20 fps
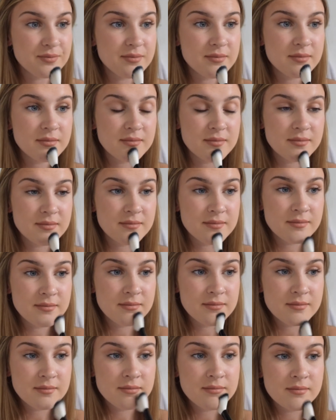
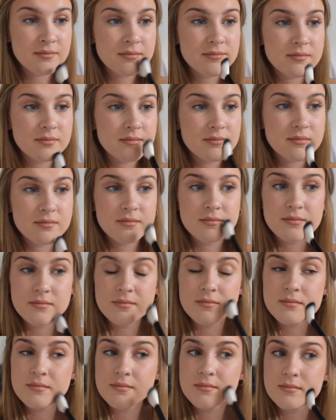
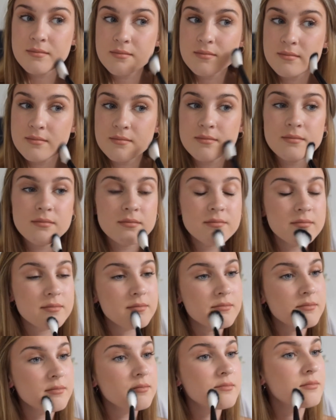
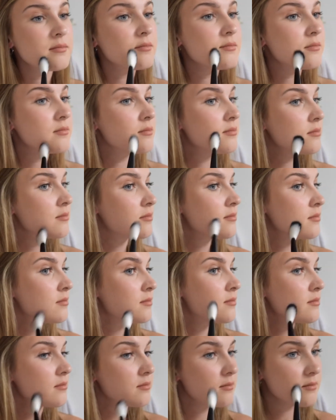
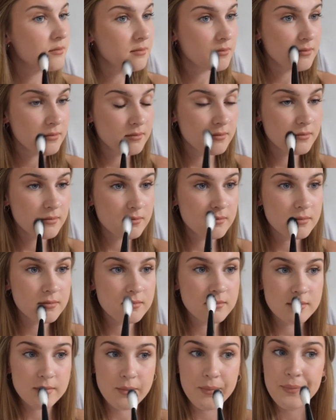
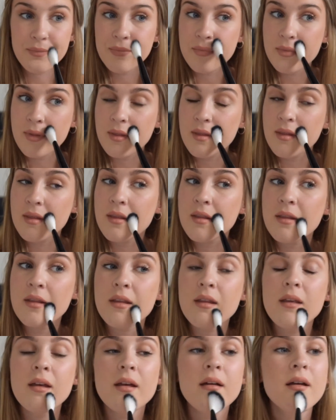
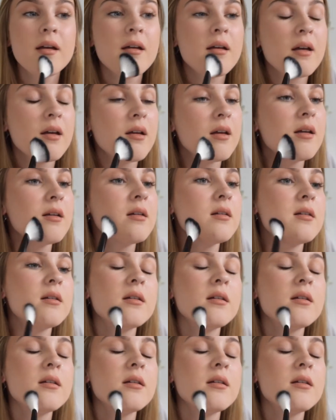Nobody speaks.